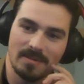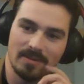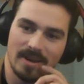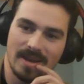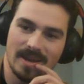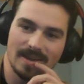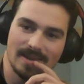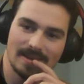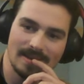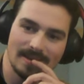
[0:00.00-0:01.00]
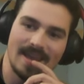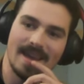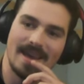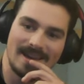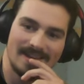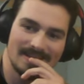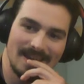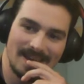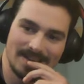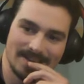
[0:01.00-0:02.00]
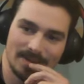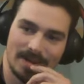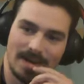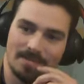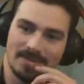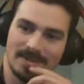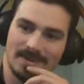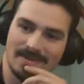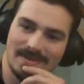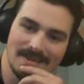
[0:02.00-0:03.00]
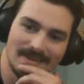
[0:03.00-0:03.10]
meet Ray. Yeah. Yeah. That was a great episode.